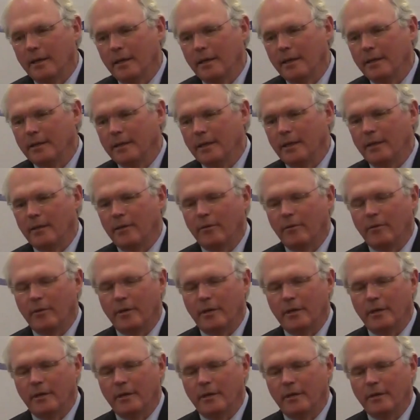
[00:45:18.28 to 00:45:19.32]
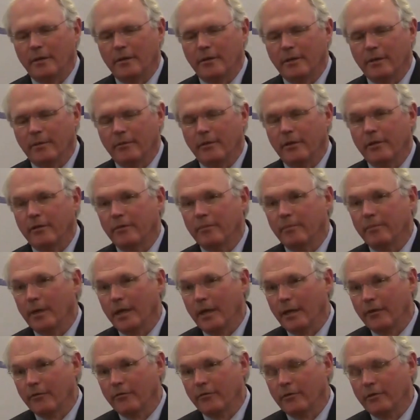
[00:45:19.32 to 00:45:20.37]
You know, some of these
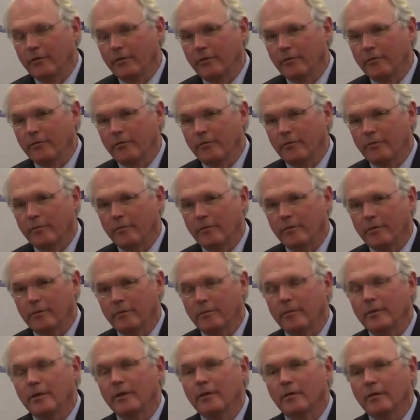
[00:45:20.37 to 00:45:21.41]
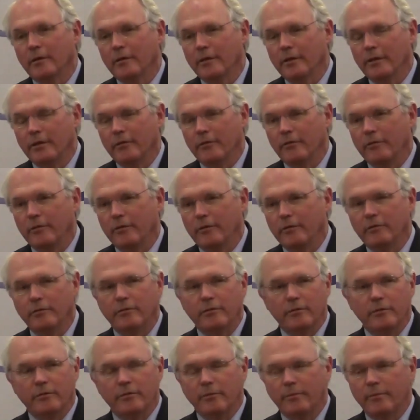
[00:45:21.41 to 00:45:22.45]
ambassadors who were, you know, on these
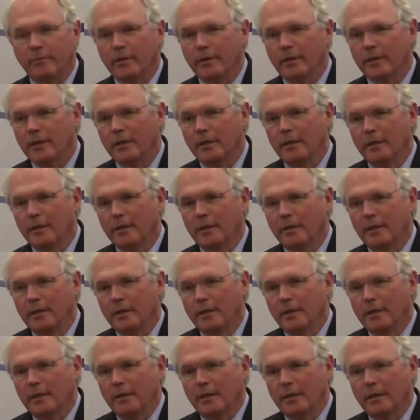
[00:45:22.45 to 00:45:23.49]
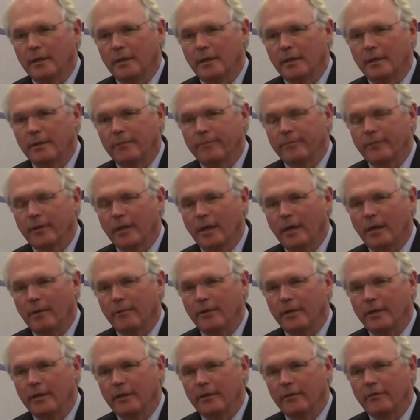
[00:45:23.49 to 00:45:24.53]
YouTube
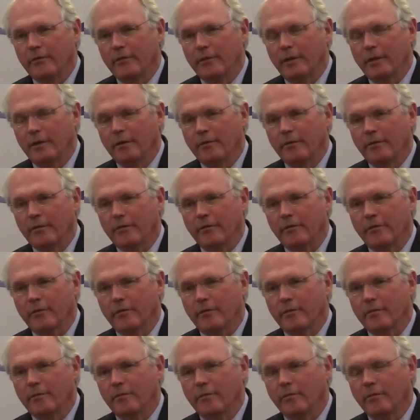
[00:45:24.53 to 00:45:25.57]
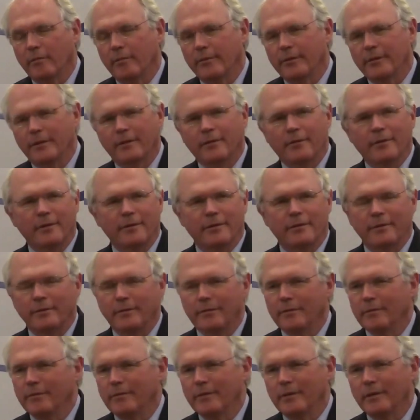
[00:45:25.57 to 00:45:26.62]
comedies, you know, this woman going
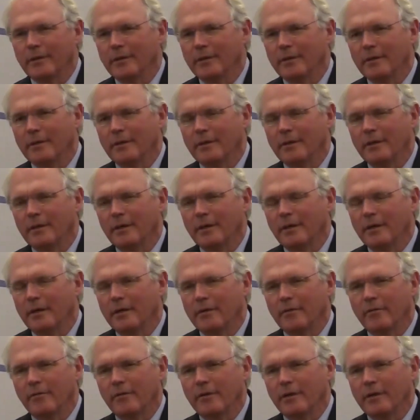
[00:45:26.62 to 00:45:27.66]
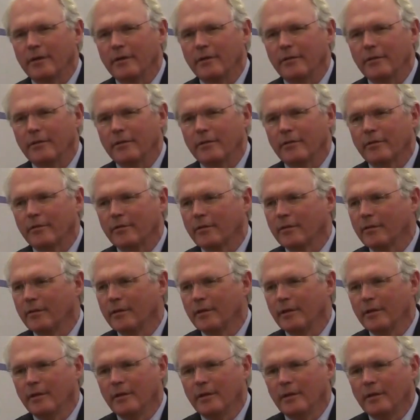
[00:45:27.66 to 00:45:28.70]
to Hungary, this
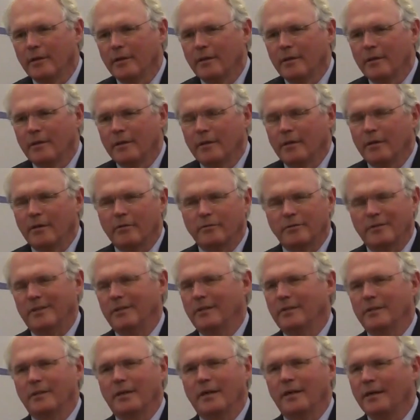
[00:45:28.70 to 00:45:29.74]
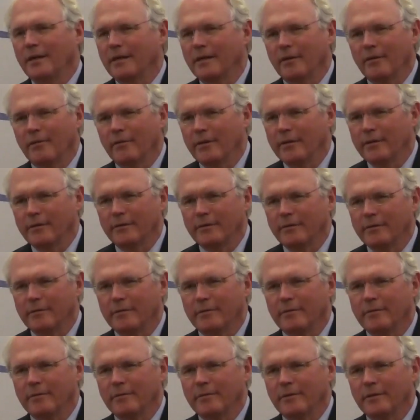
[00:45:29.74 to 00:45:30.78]
hotel guy going
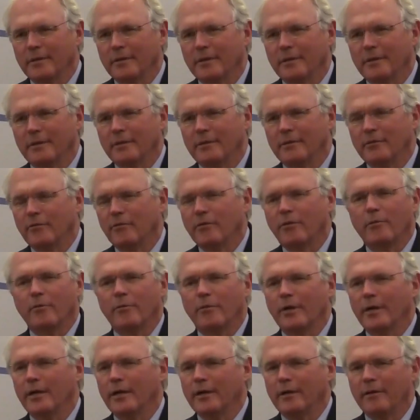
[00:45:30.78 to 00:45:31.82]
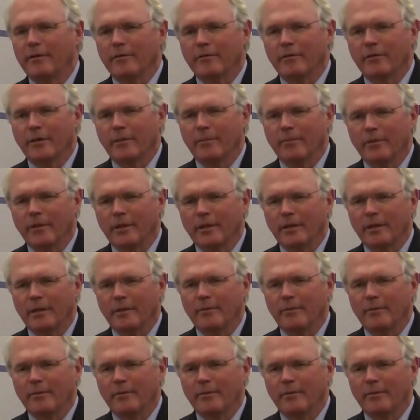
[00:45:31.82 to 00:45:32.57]
to Norway or something.